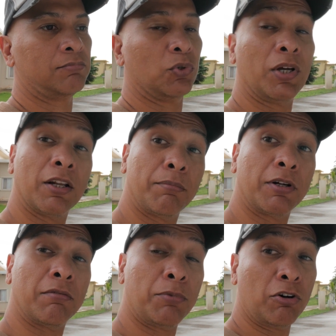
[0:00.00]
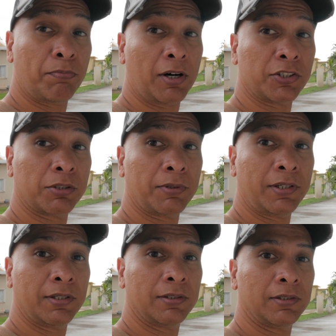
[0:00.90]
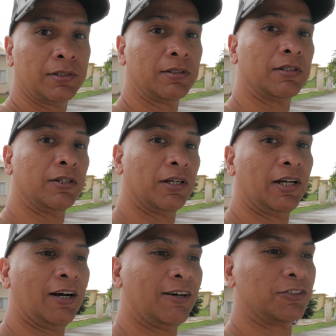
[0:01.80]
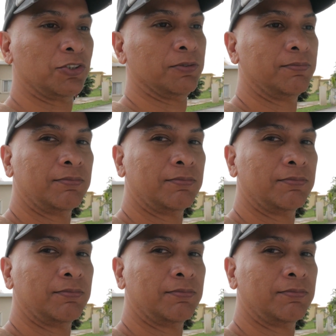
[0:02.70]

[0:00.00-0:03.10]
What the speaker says: doing a little bit of both possibly, then the Daihatsu.